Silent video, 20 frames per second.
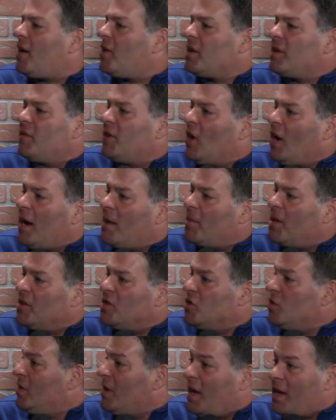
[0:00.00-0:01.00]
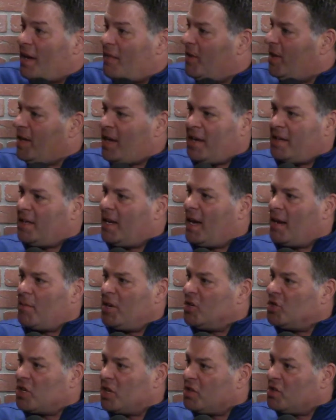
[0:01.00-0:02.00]
don't even know how many. Do you have any idea how
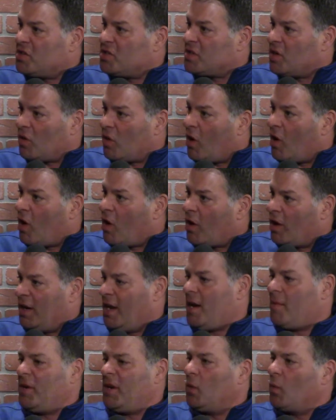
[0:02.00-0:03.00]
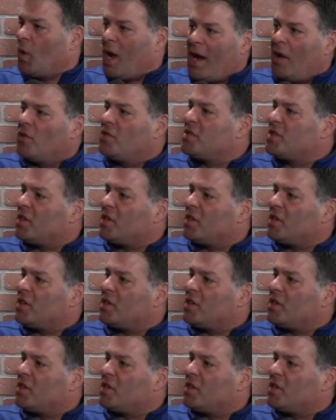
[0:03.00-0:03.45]
many judges there are and how many rounds